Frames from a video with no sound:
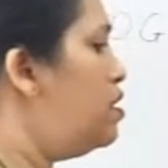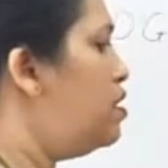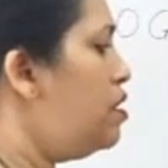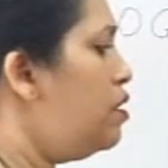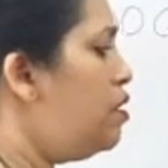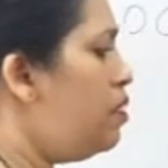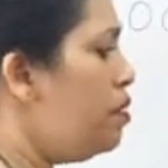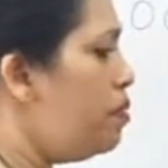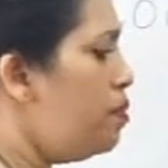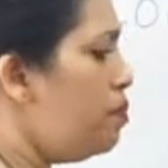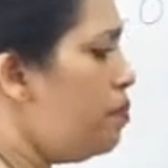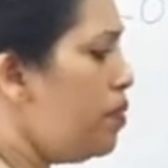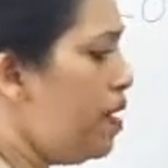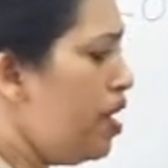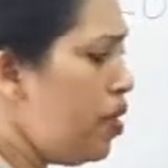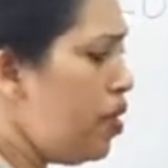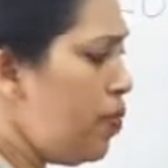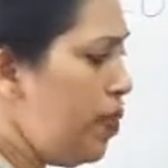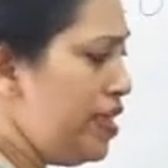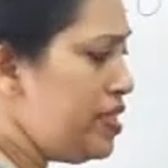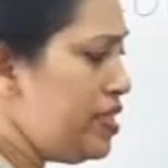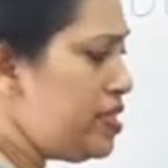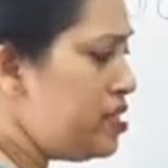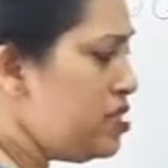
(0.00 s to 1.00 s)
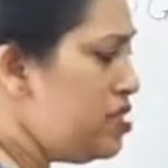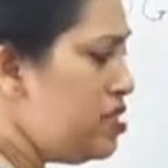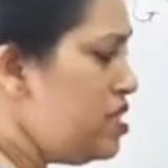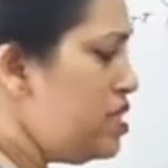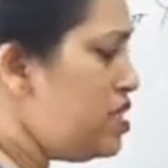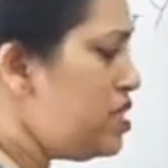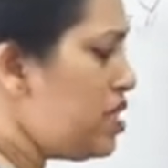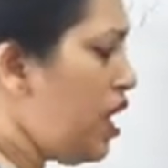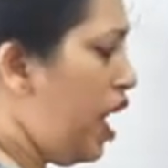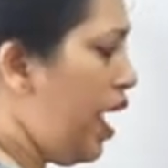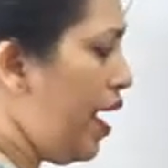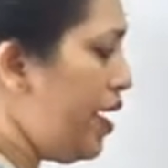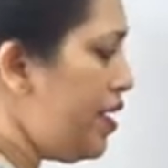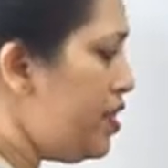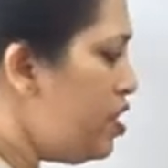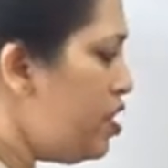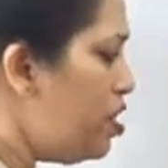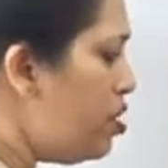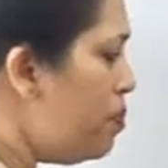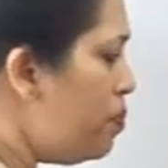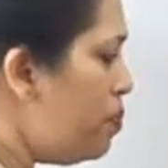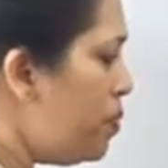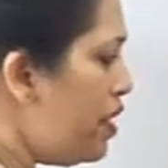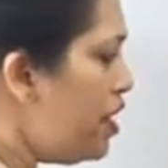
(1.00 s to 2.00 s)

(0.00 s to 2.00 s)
the blood vessels either